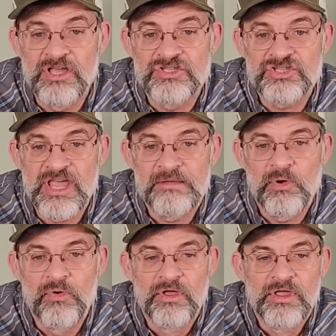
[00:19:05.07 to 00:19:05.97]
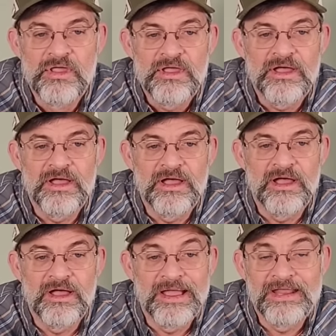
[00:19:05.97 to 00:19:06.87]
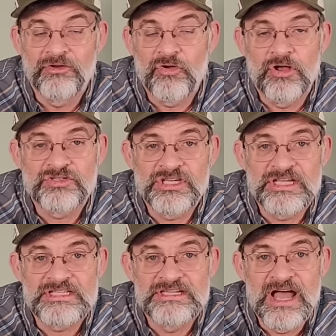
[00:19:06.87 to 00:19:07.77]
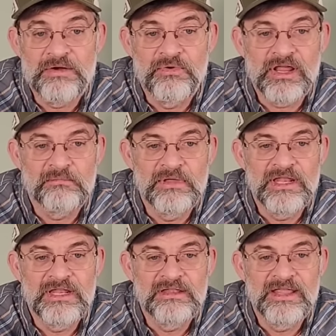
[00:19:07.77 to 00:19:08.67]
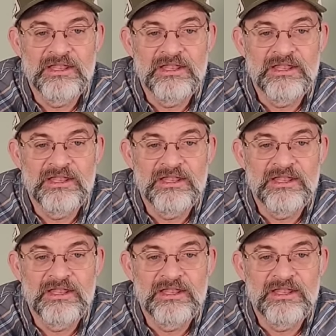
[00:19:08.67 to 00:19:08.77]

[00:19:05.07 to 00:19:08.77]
unstable. Uh, and crossing is not recommended.